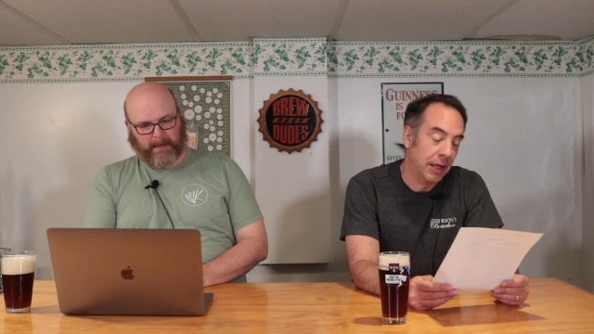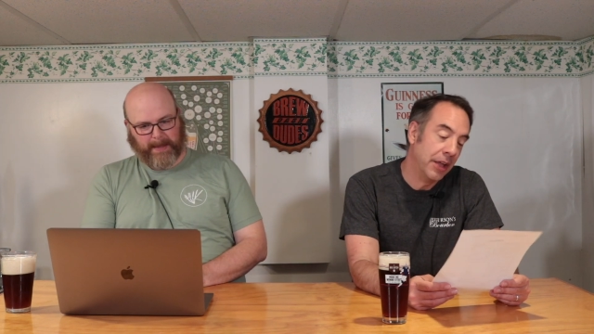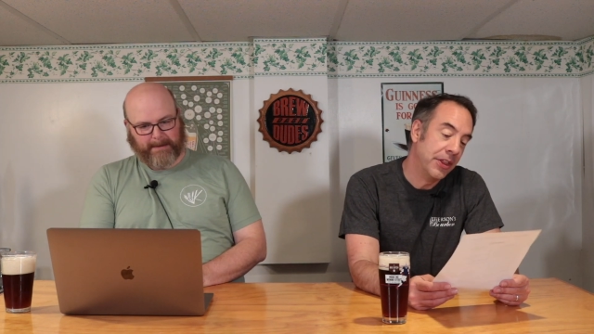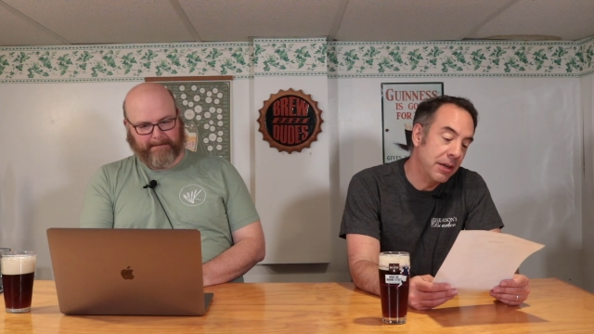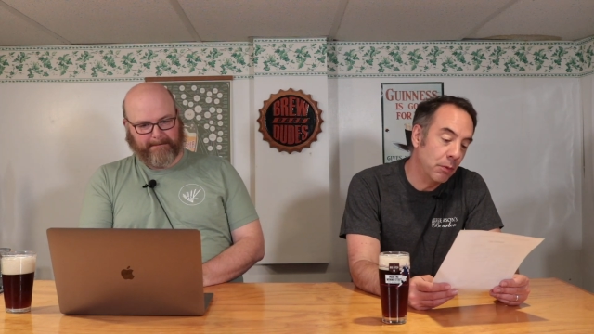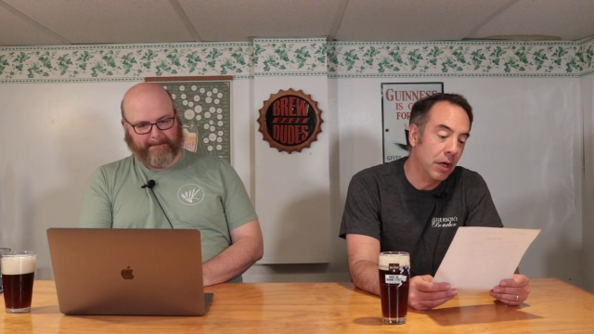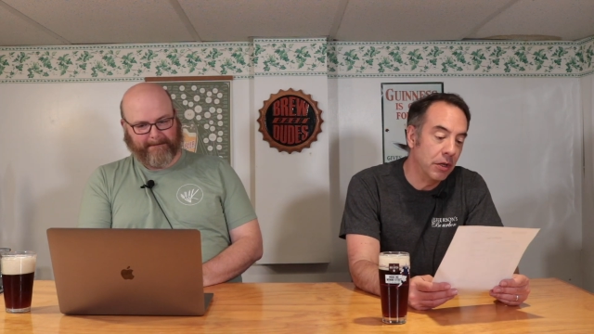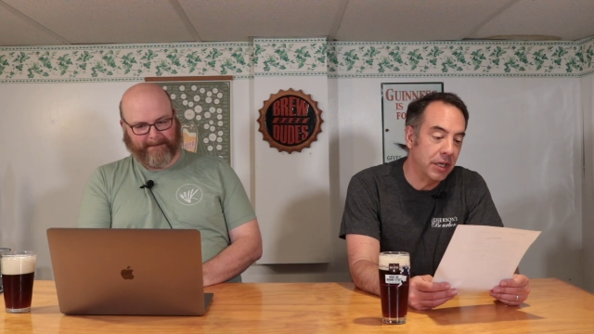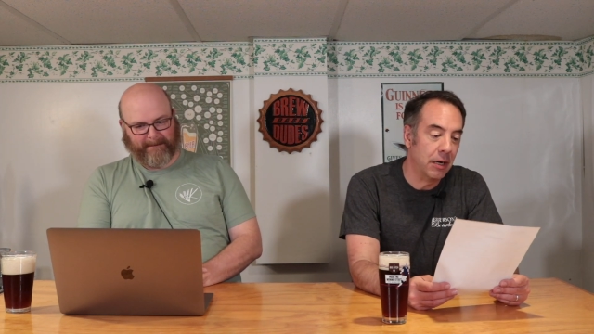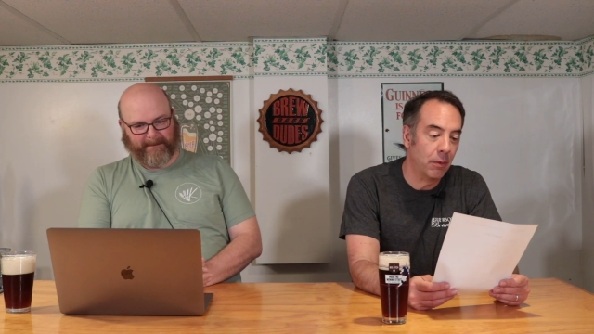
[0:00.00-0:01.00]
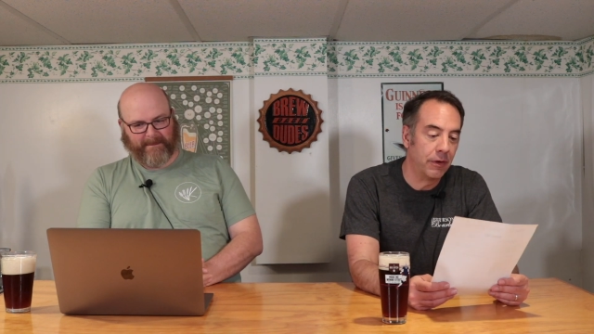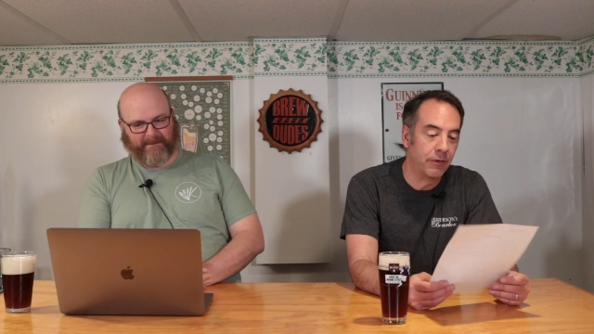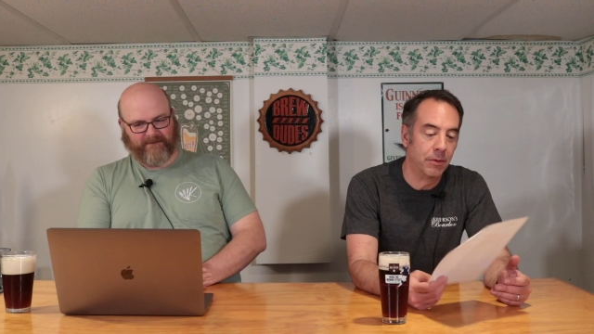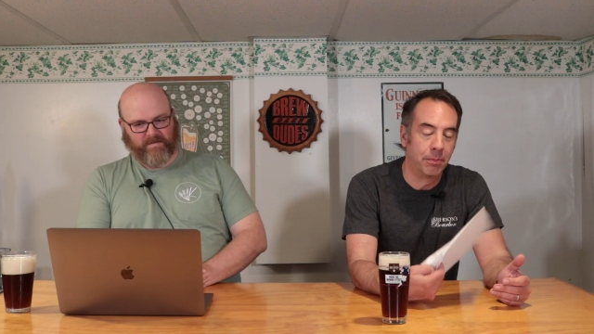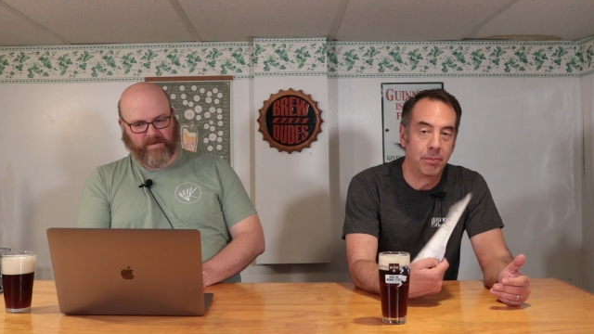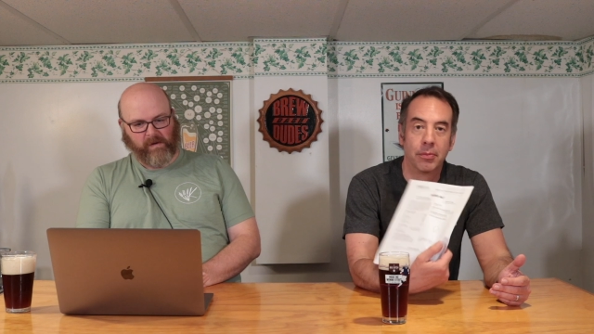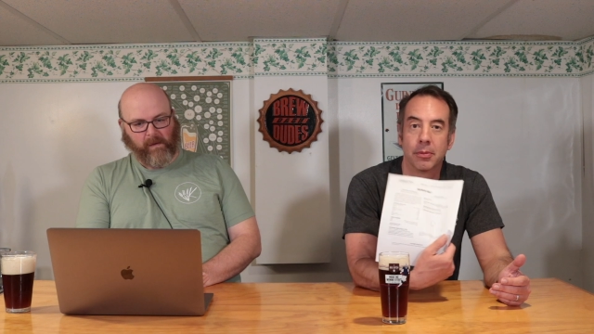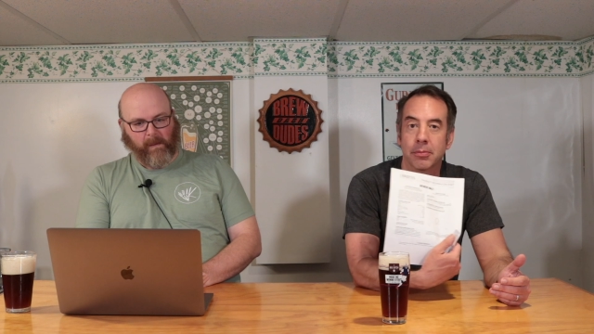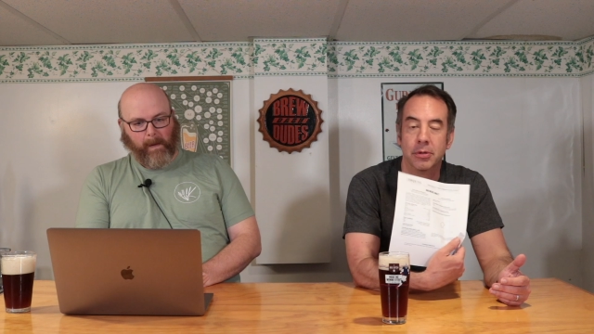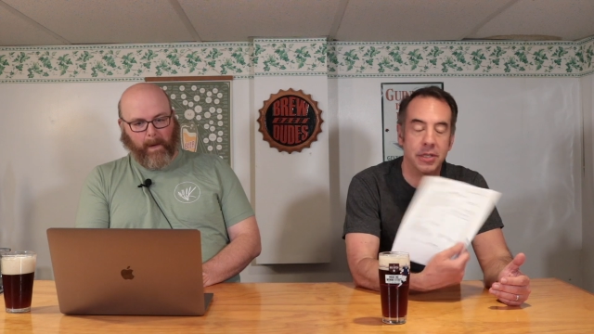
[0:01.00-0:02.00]
Speaker 1: I think we're looking at one from
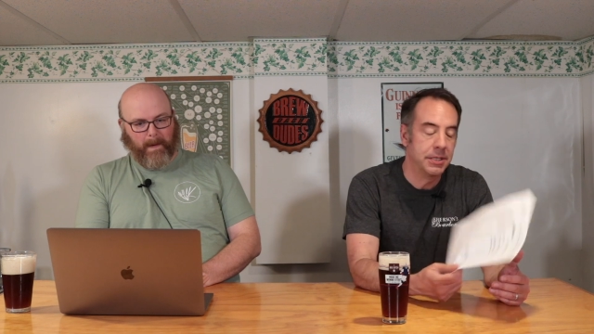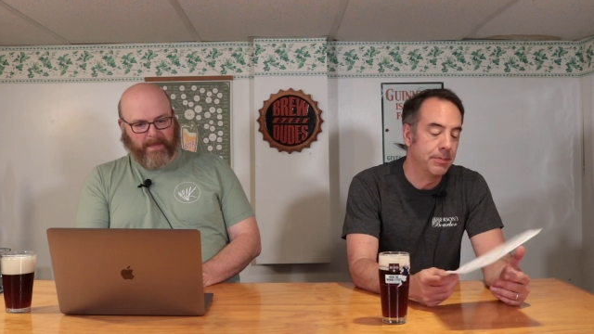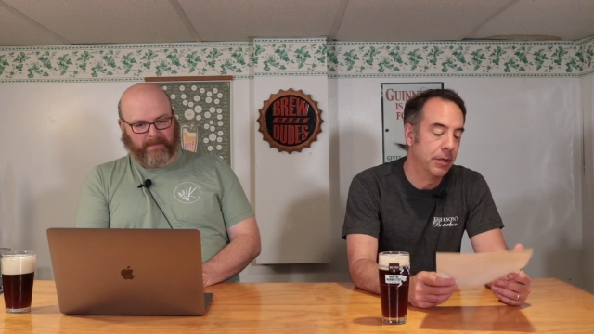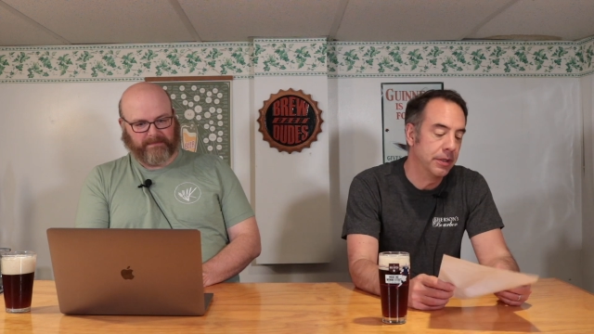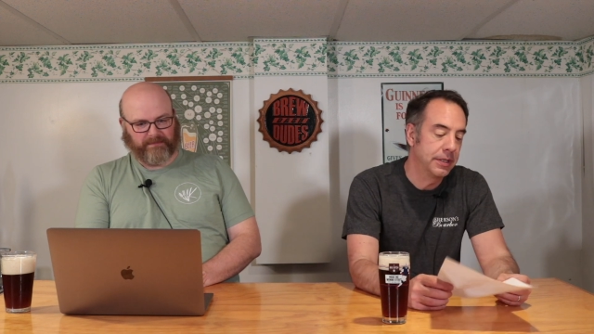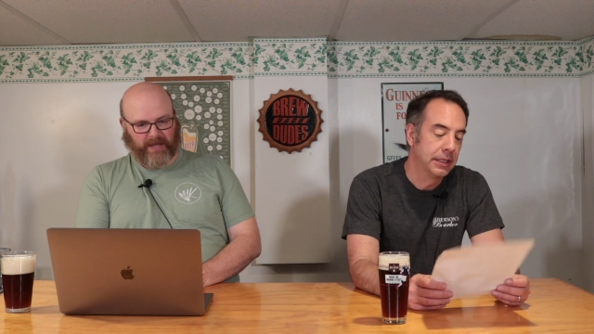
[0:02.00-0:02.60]
Briess Malt.